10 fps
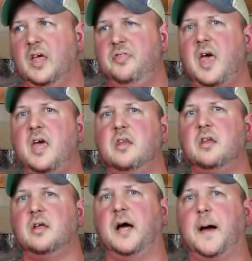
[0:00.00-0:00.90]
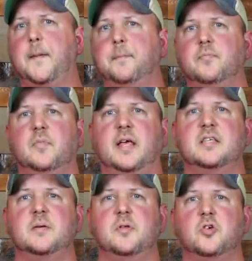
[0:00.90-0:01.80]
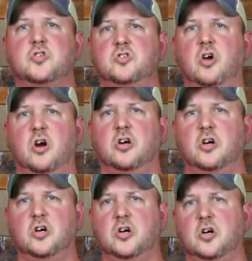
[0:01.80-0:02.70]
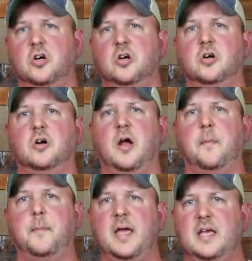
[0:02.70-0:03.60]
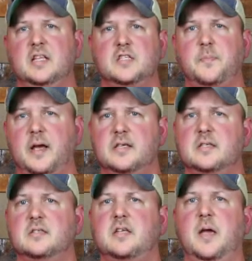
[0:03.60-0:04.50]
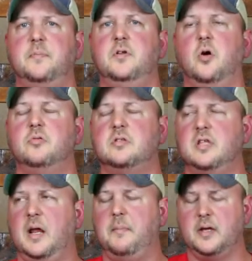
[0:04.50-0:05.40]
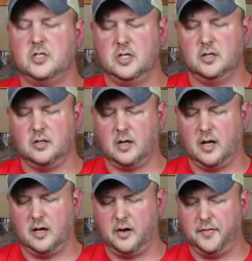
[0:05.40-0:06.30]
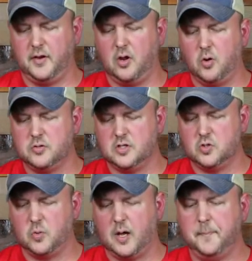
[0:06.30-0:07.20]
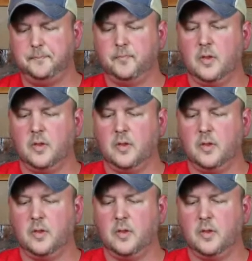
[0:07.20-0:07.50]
then like some of those darker baking spices type notes that I mentioned on the nose as well.